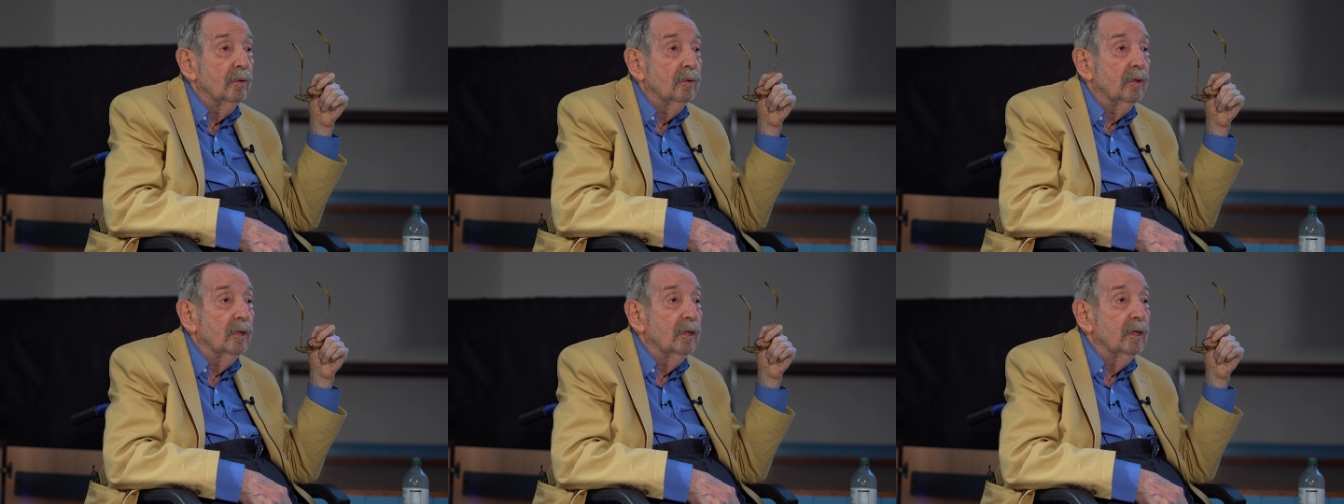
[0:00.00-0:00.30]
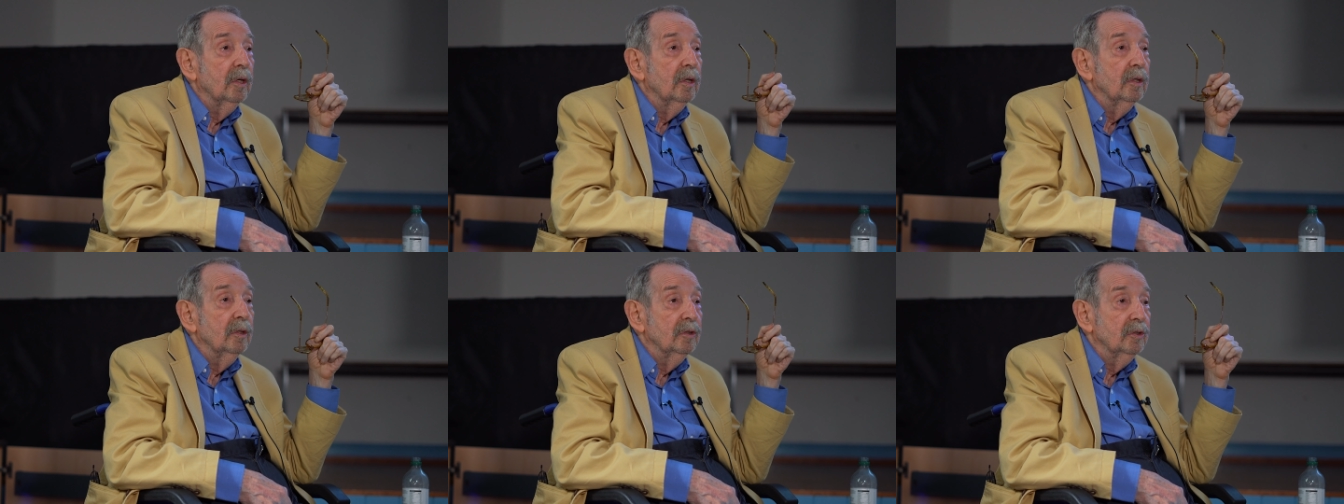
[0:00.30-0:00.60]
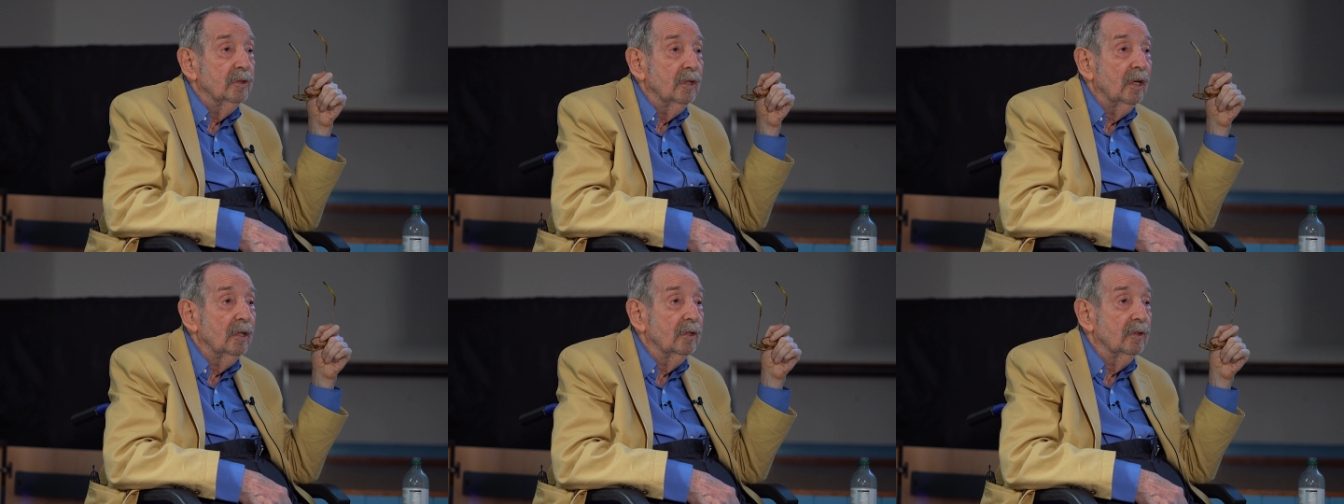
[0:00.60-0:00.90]
the
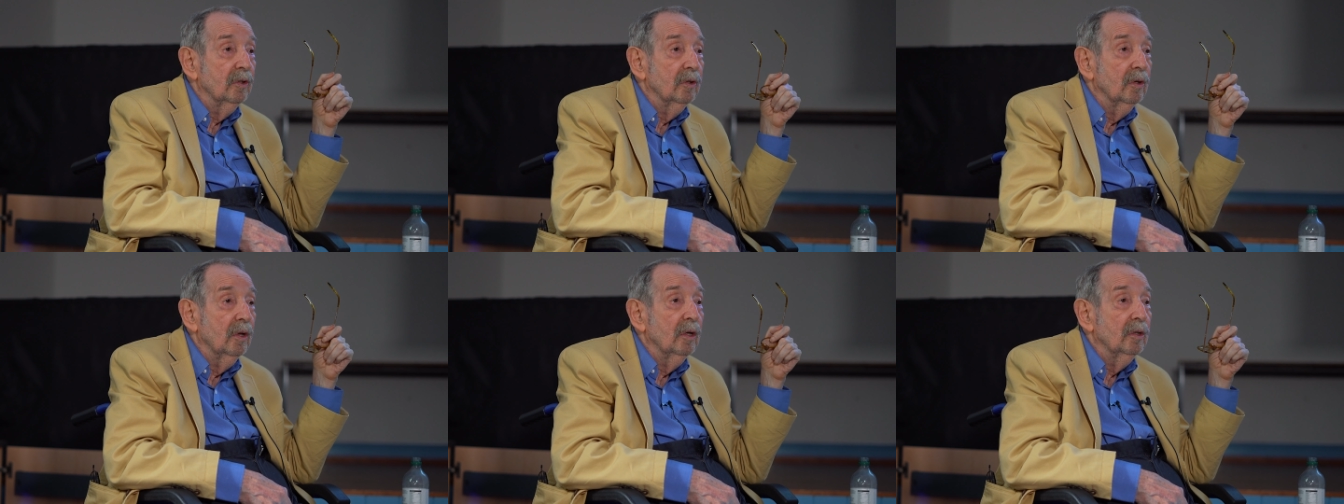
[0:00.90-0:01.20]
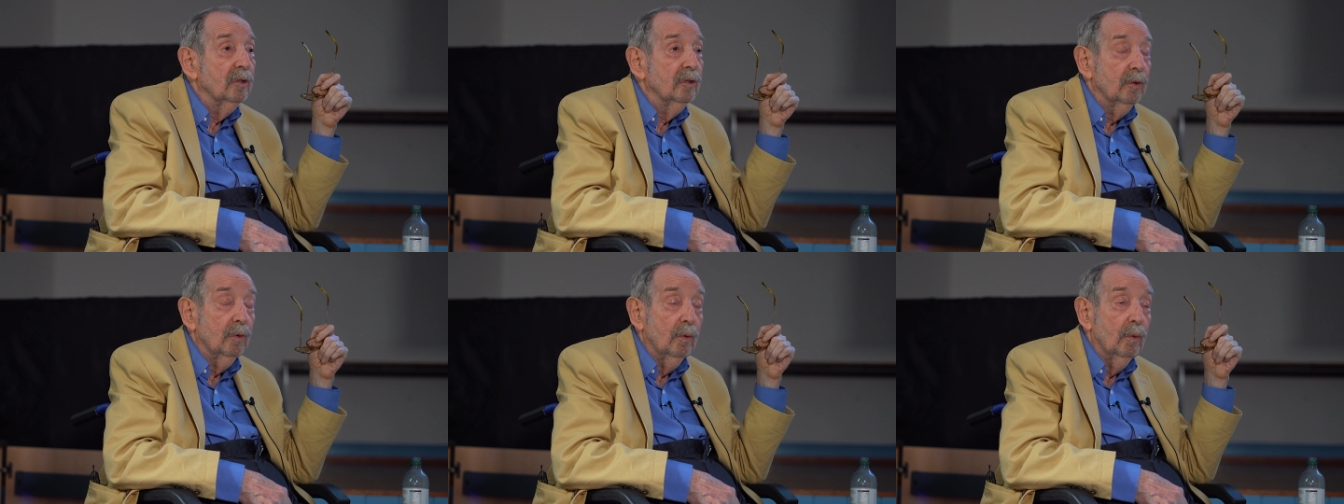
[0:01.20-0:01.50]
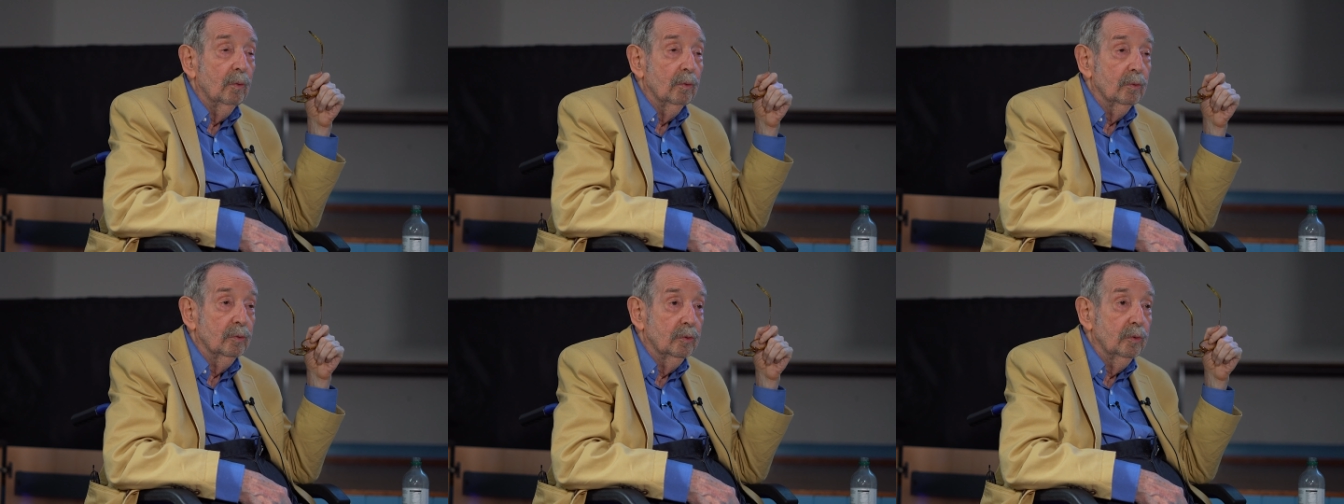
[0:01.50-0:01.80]
satellite
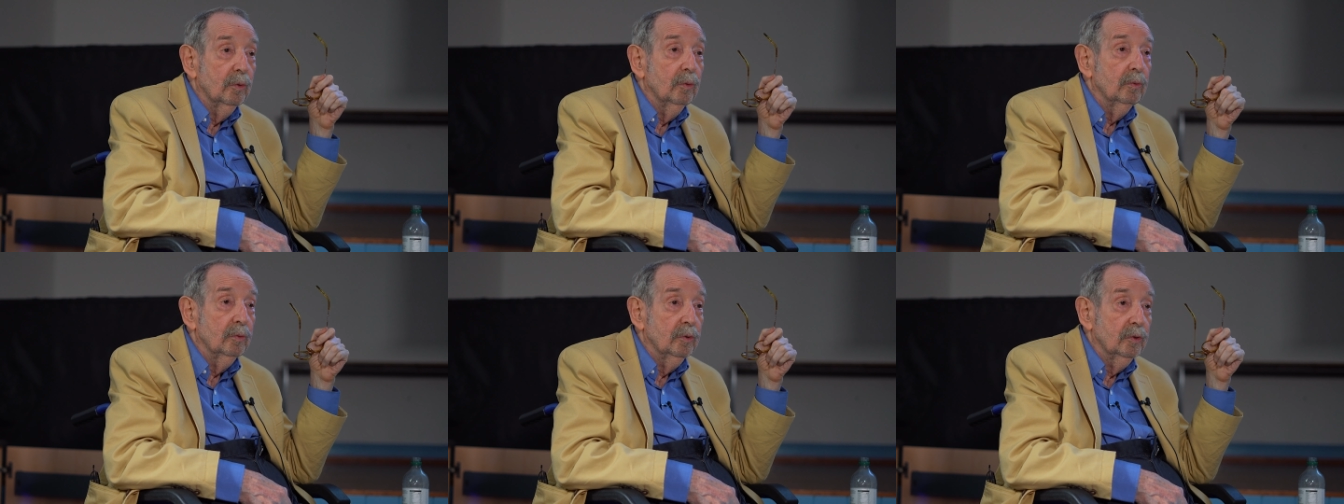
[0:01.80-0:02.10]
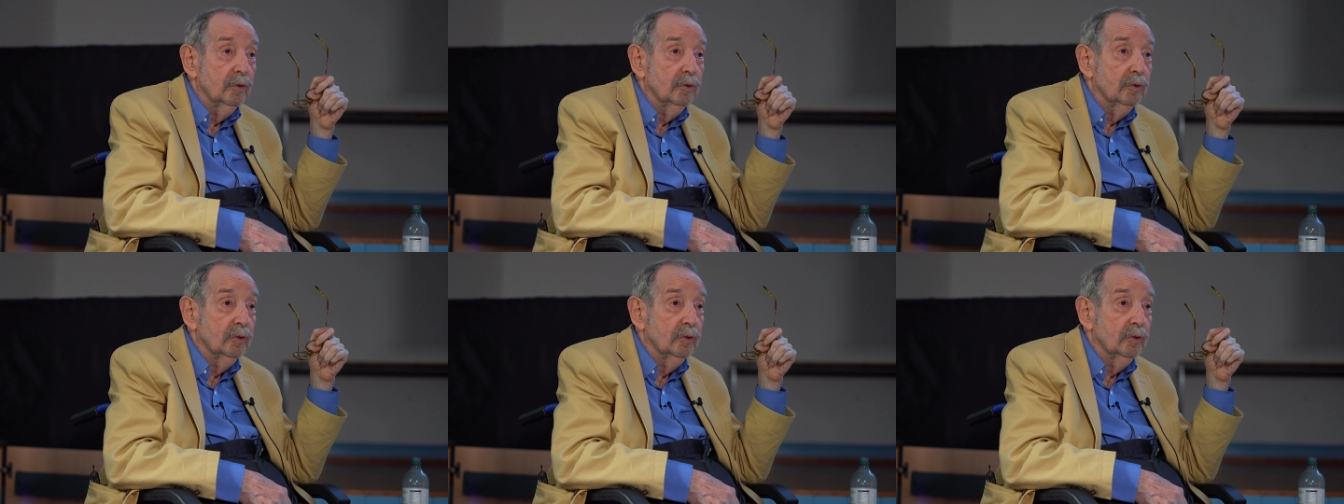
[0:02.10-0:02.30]
or daughter